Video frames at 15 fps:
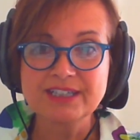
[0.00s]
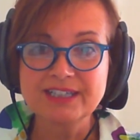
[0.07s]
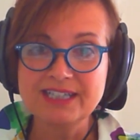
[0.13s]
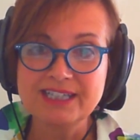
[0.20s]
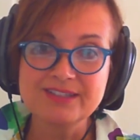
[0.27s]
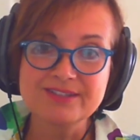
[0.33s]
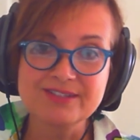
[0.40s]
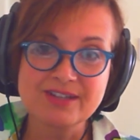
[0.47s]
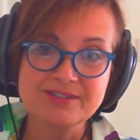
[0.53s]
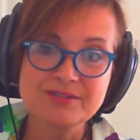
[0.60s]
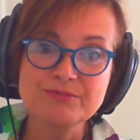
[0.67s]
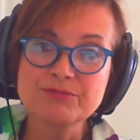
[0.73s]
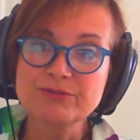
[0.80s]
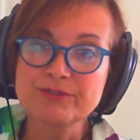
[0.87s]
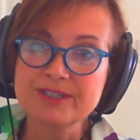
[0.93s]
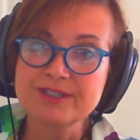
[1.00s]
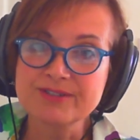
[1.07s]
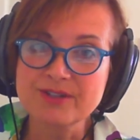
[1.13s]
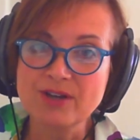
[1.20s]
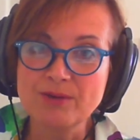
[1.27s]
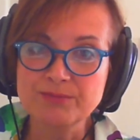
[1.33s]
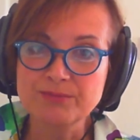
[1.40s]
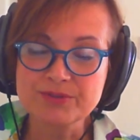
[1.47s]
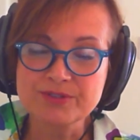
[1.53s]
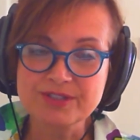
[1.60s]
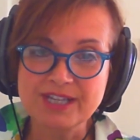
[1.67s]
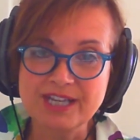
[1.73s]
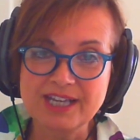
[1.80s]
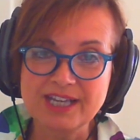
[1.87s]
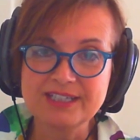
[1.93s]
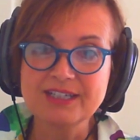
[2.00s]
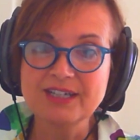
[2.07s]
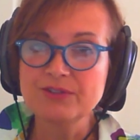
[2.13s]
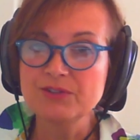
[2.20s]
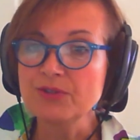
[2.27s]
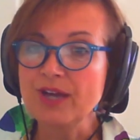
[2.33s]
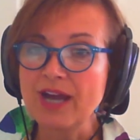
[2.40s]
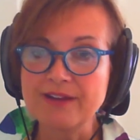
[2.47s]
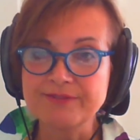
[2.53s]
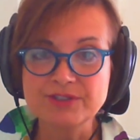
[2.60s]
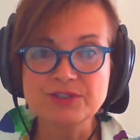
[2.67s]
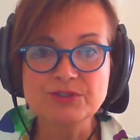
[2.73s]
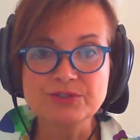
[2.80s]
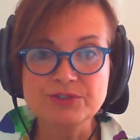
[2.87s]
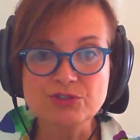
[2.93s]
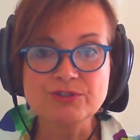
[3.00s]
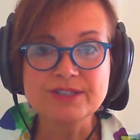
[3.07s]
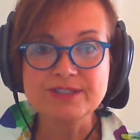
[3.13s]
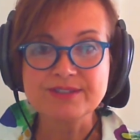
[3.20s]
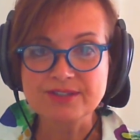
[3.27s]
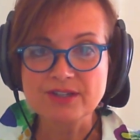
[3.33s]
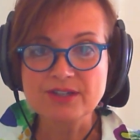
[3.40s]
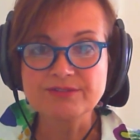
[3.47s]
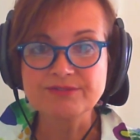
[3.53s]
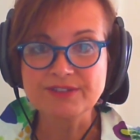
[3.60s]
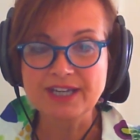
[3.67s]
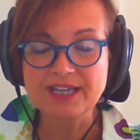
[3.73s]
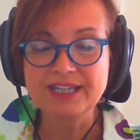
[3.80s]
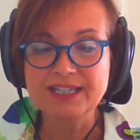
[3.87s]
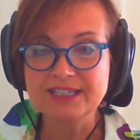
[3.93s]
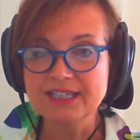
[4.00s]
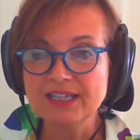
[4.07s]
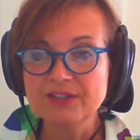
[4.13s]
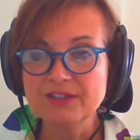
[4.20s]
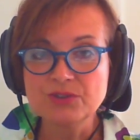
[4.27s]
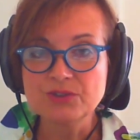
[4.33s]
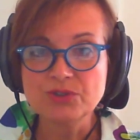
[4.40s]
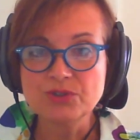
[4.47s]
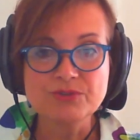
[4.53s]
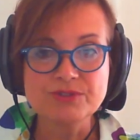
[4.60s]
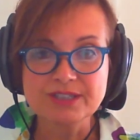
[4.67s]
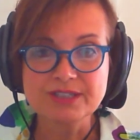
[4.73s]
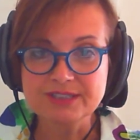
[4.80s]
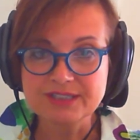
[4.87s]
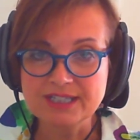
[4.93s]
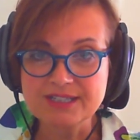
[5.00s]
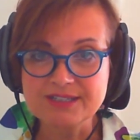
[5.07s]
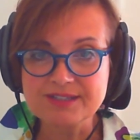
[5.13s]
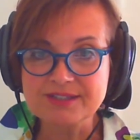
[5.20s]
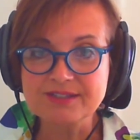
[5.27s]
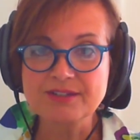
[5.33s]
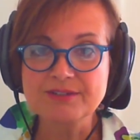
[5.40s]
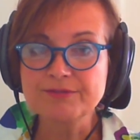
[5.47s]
It doesn't, for example, say you have to do a tree survey using this